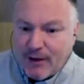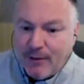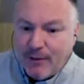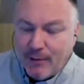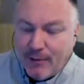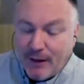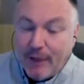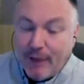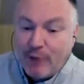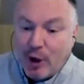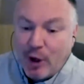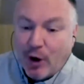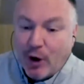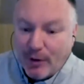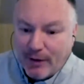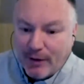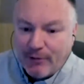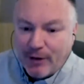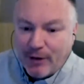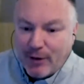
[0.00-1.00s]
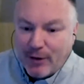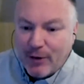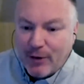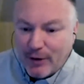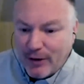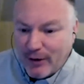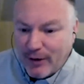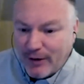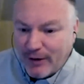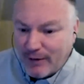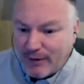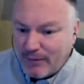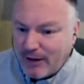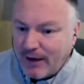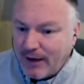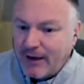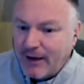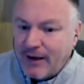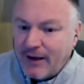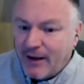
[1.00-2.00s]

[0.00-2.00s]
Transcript: But they've gone. They've long gone, haven't they?